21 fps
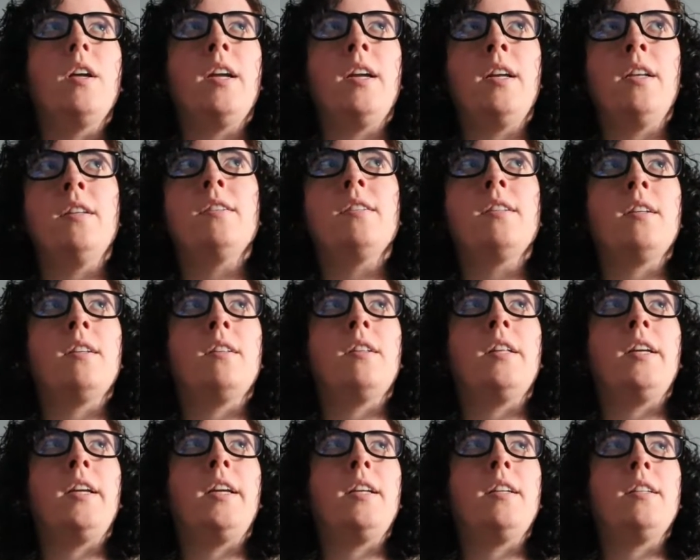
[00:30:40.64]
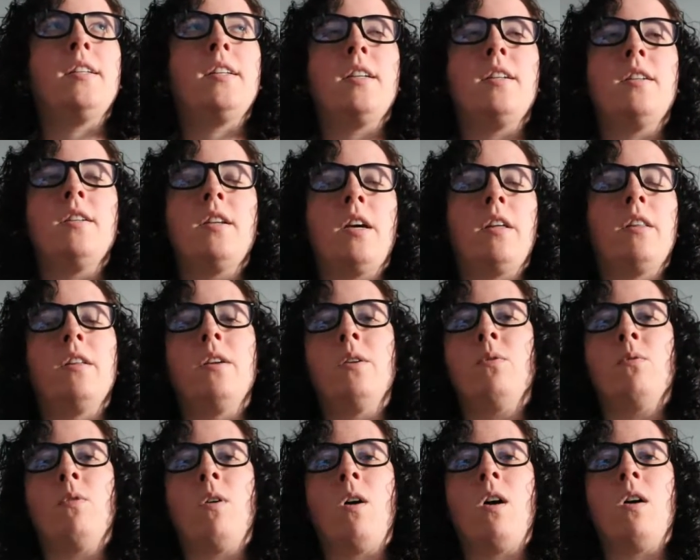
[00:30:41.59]
innocently did
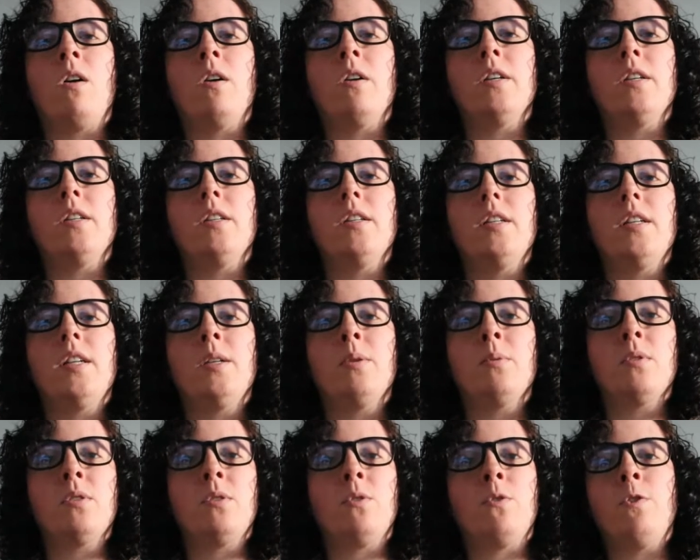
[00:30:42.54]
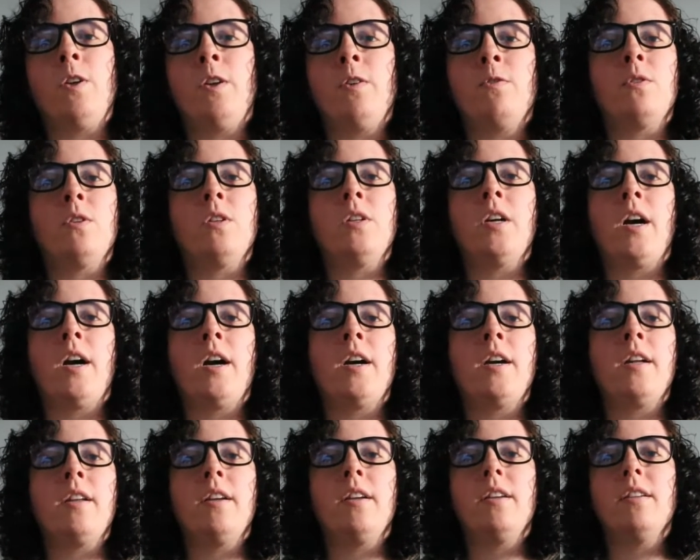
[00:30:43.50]
nothing wrong, he was still faithful to
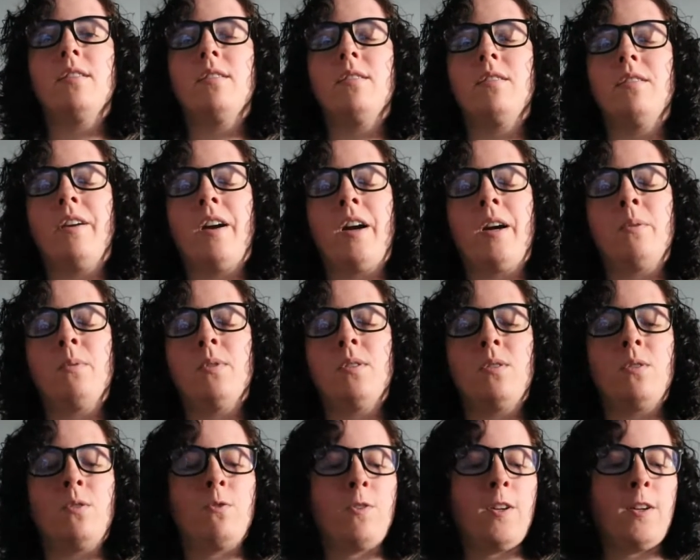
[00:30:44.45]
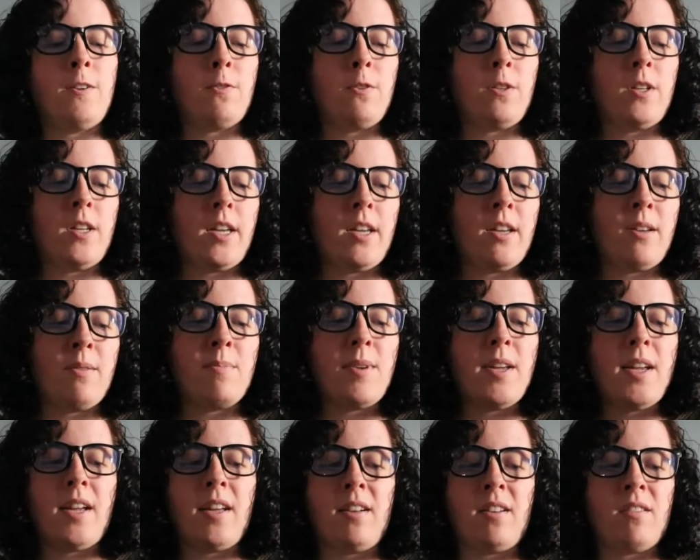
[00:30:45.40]
God. God was still faithful to
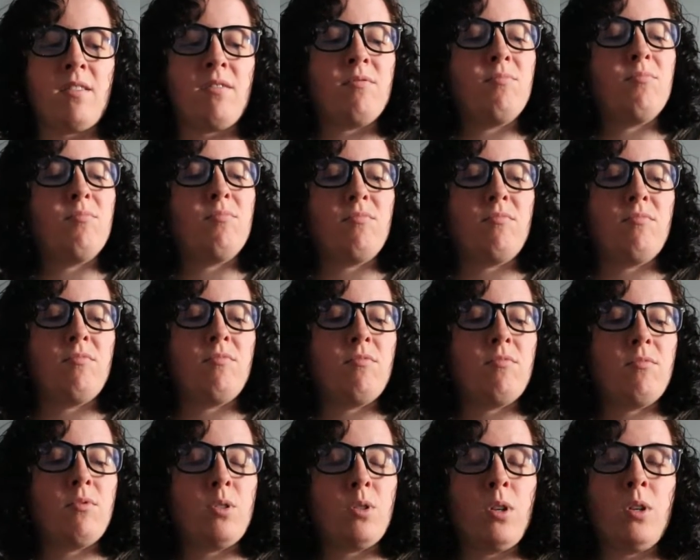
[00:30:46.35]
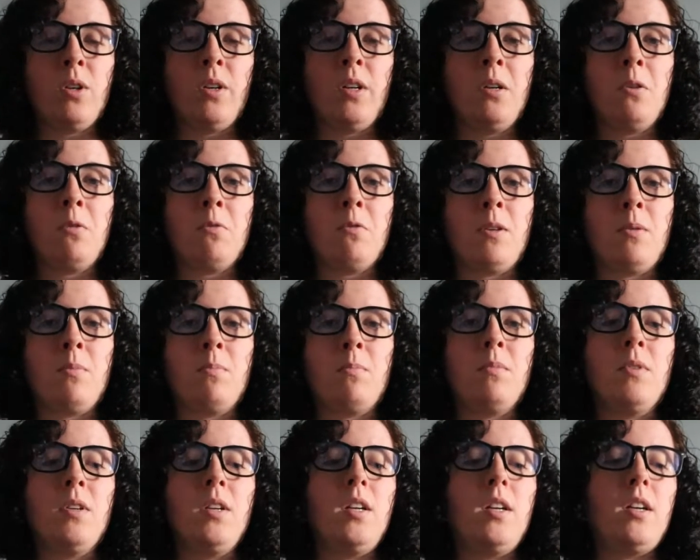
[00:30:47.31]
him and took care of
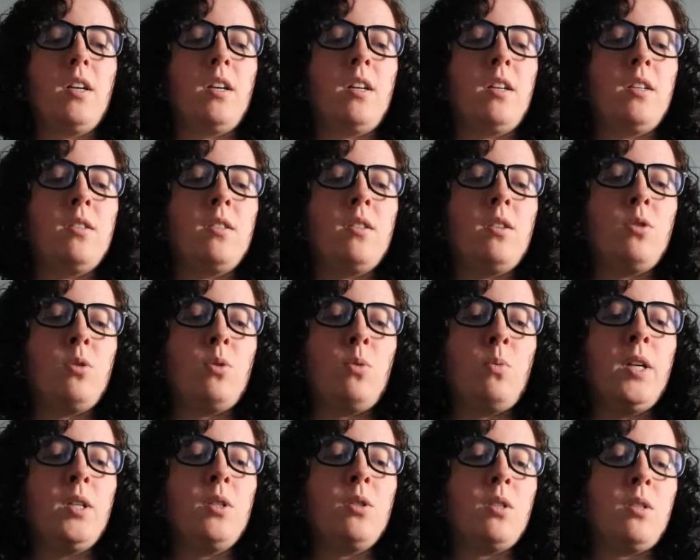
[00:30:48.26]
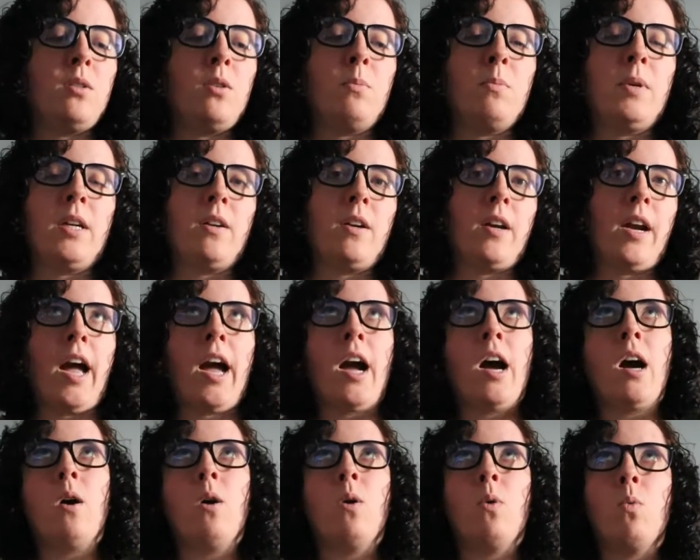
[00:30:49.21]
him and his situation, no matter
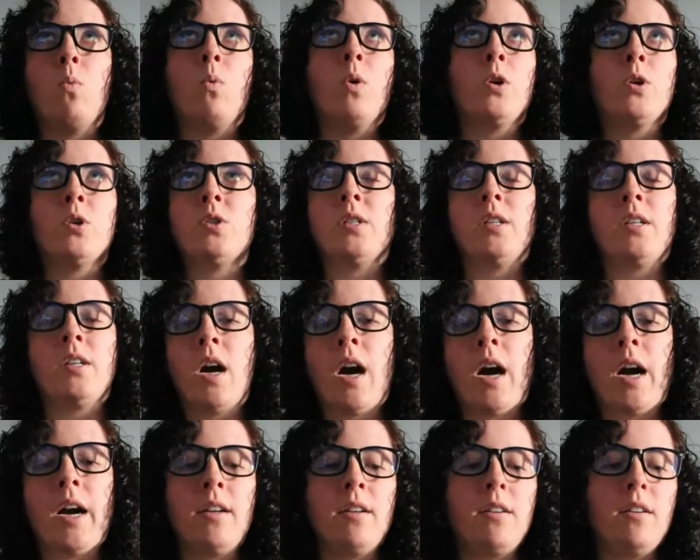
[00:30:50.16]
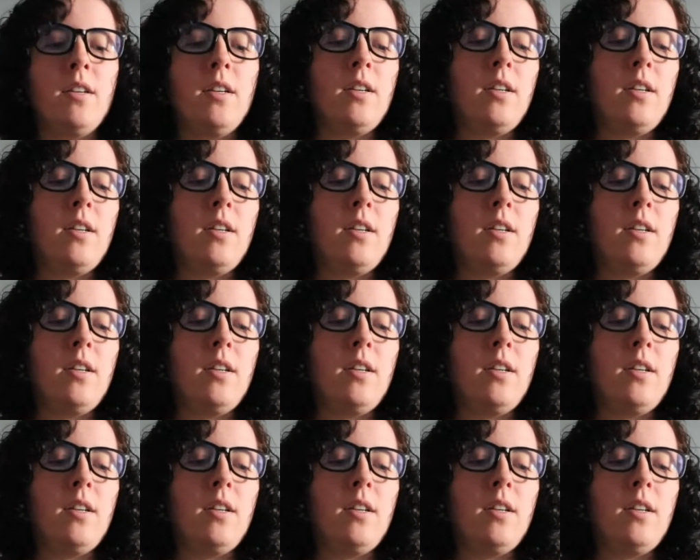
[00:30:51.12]
how worse it got.